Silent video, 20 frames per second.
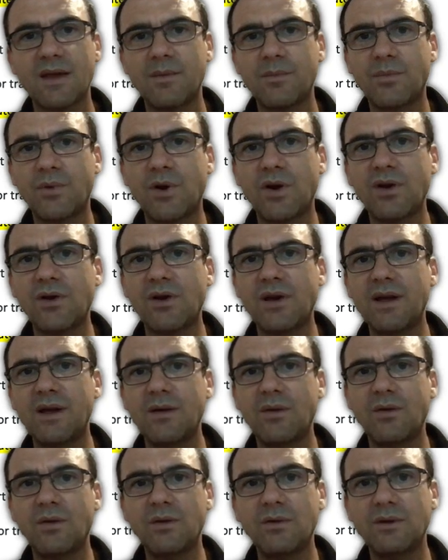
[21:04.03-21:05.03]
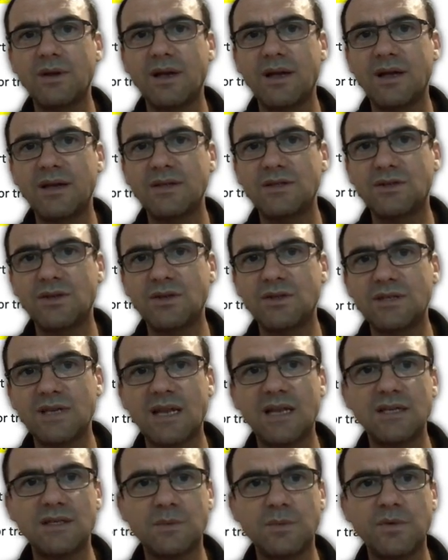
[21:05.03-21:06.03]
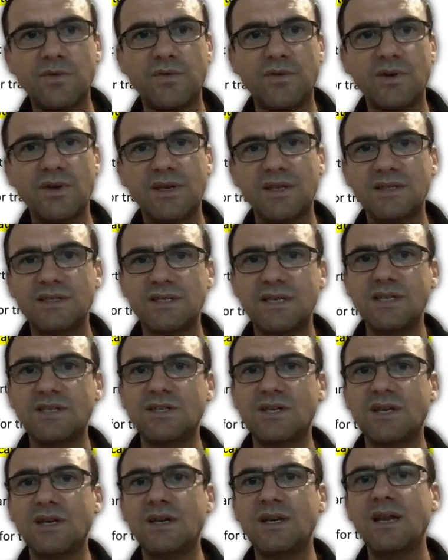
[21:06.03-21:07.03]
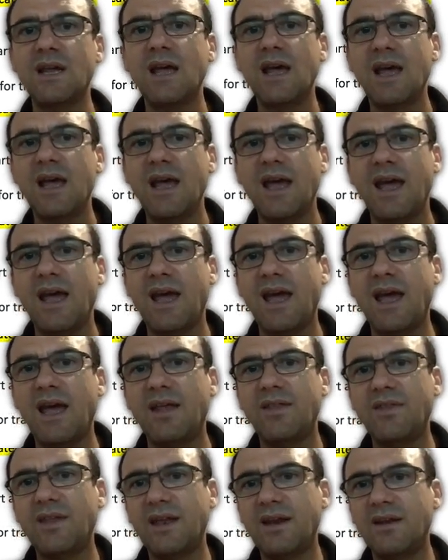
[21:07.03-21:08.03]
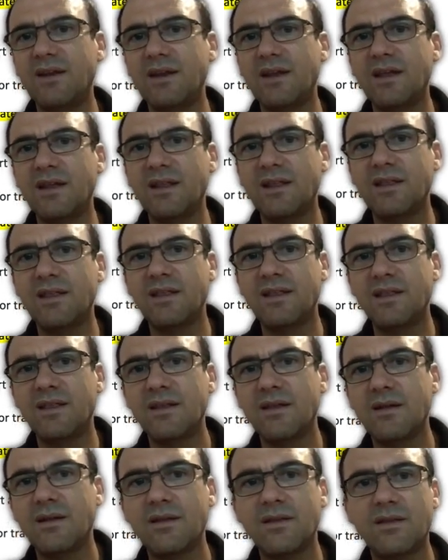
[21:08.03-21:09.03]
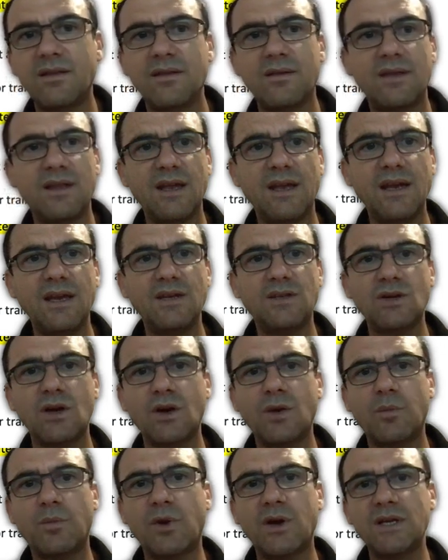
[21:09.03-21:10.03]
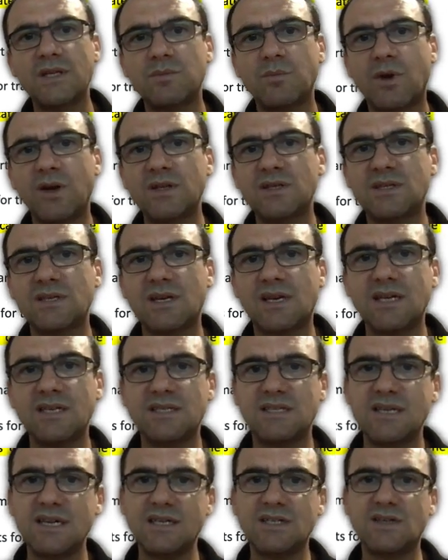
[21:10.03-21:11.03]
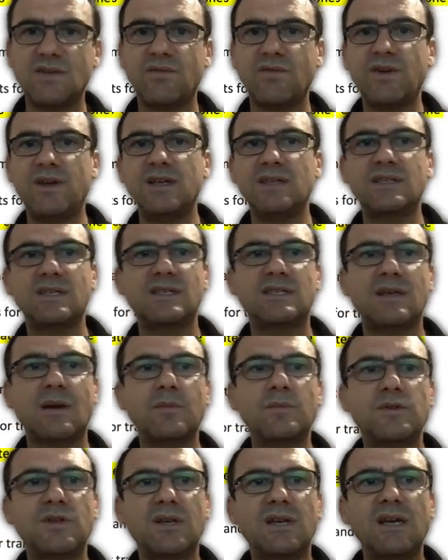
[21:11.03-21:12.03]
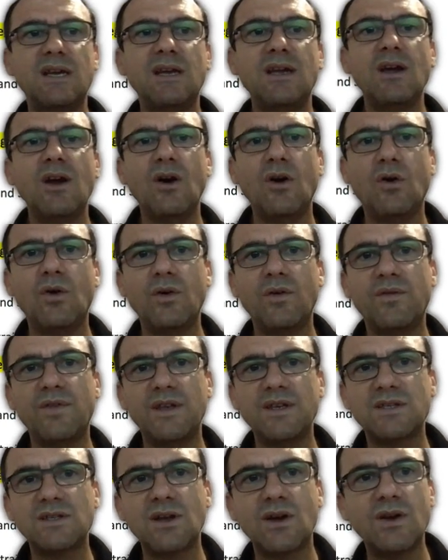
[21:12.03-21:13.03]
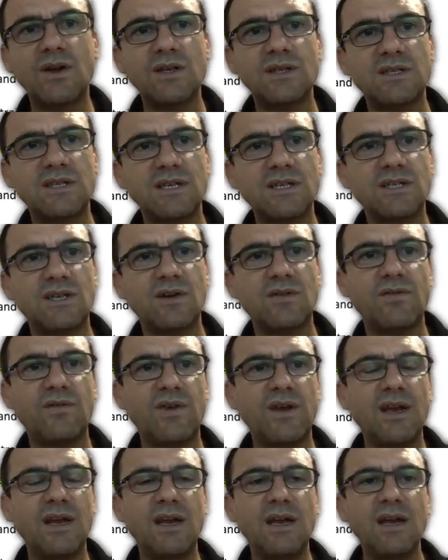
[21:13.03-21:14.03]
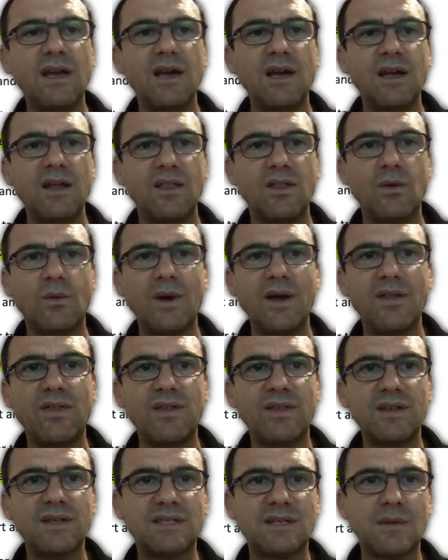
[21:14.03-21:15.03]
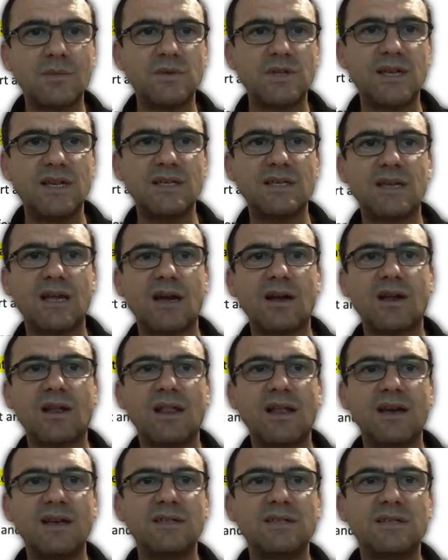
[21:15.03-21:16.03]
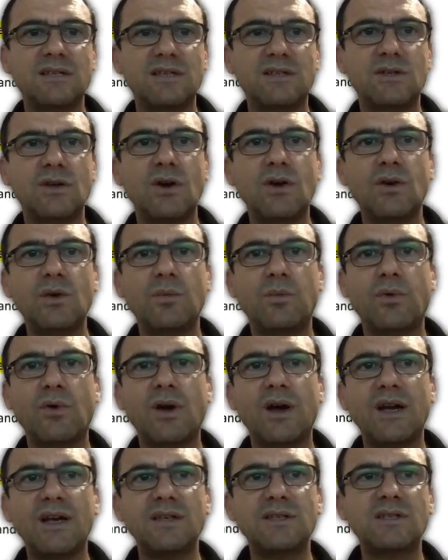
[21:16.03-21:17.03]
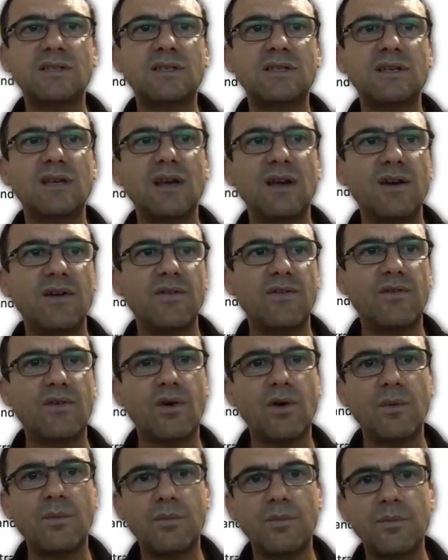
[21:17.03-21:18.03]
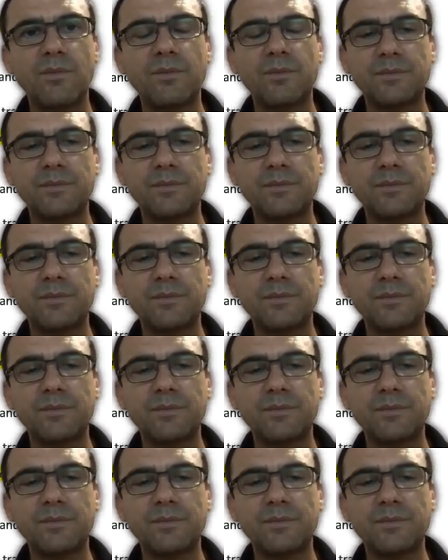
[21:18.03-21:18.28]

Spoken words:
program, or students eligible for a concession, and then the total price minus the concession fee is the subsidy, or if there's no concession fee, the way that the subsidy is calculated is the total price from